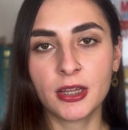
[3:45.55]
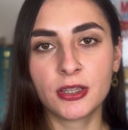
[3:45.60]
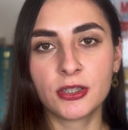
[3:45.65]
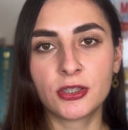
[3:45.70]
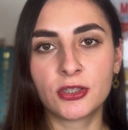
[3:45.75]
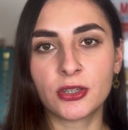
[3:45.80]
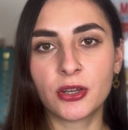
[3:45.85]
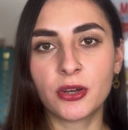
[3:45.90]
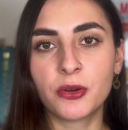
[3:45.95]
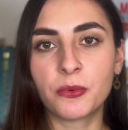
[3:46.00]

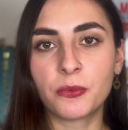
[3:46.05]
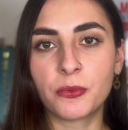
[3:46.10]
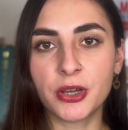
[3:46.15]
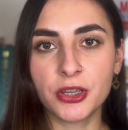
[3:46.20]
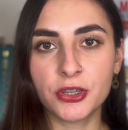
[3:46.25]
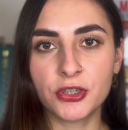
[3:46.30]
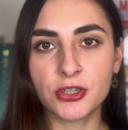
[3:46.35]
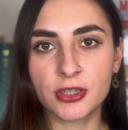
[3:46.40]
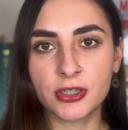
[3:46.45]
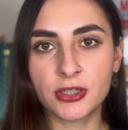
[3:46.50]
So
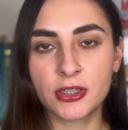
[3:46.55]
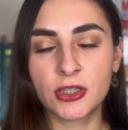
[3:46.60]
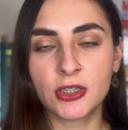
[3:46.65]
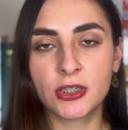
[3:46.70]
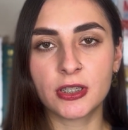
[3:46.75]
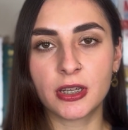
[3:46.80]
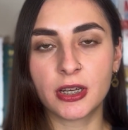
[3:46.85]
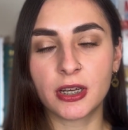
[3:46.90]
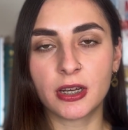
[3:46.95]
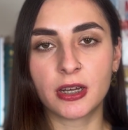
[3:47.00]
we
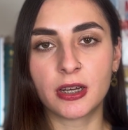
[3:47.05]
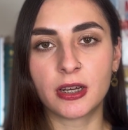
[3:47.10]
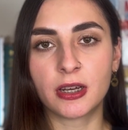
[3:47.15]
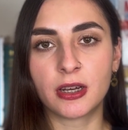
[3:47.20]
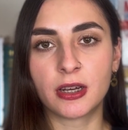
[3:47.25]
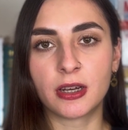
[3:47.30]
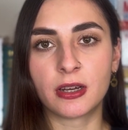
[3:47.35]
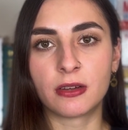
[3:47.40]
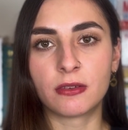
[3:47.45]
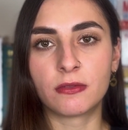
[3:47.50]
just
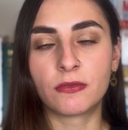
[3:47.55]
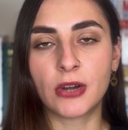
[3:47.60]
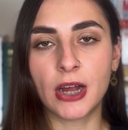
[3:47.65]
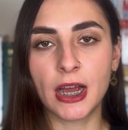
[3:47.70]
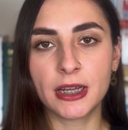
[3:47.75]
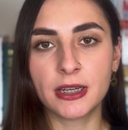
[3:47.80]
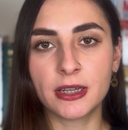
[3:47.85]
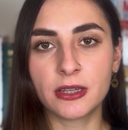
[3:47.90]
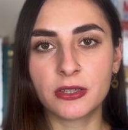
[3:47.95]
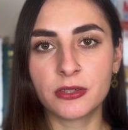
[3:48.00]

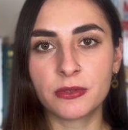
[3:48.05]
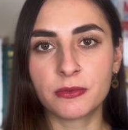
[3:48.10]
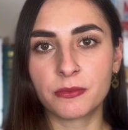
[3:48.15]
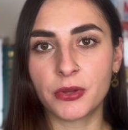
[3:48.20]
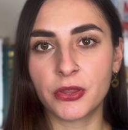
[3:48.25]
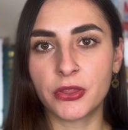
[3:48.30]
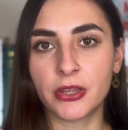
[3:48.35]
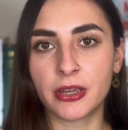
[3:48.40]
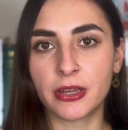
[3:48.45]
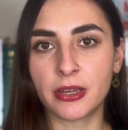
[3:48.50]
write it
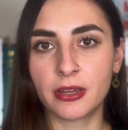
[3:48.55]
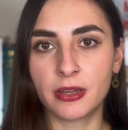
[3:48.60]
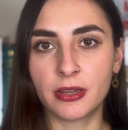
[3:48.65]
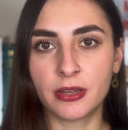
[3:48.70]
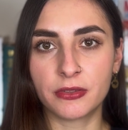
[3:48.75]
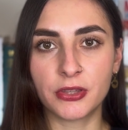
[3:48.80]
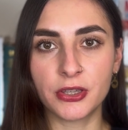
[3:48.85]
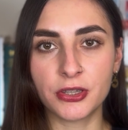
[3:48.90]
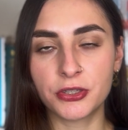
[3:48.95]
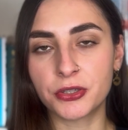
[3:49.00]
with
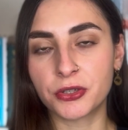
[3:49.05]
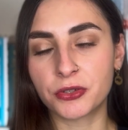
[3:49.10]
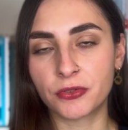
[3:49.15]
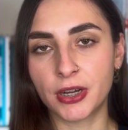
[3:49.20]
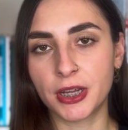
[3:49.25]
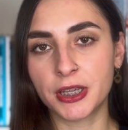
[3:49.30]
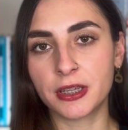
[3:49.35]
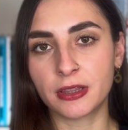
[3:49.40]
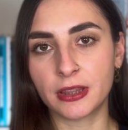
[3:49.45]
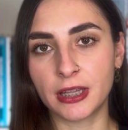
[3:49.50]
this
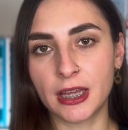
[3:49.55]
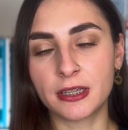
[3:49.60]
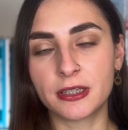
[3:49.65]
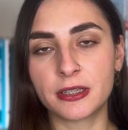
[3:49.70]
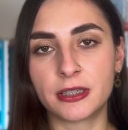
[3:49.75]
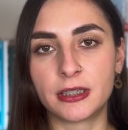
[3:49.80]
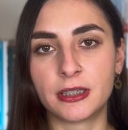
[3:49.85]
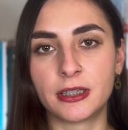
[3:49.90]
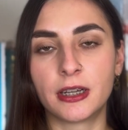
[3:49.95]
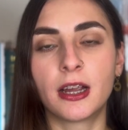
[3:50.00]
Ukrainian
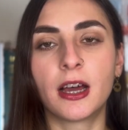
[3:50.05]
letter